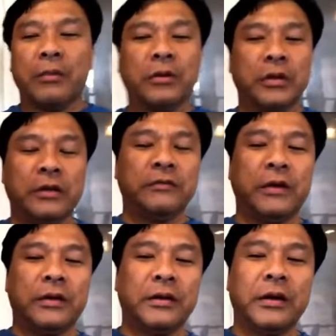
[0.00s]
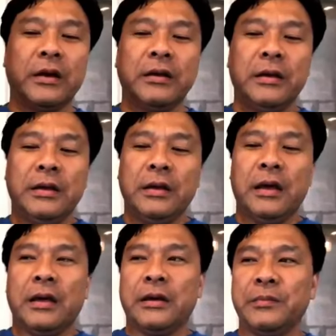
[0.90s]
I believe, and
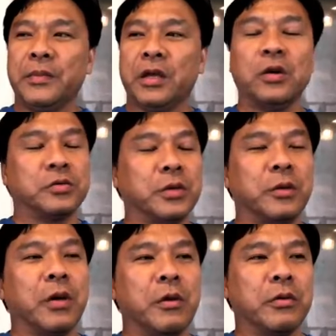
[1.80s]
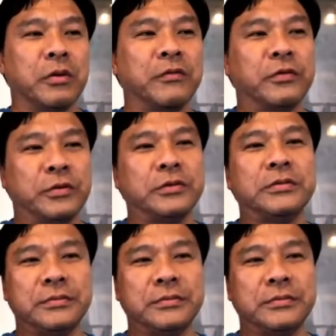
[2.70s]
goes really well with our food.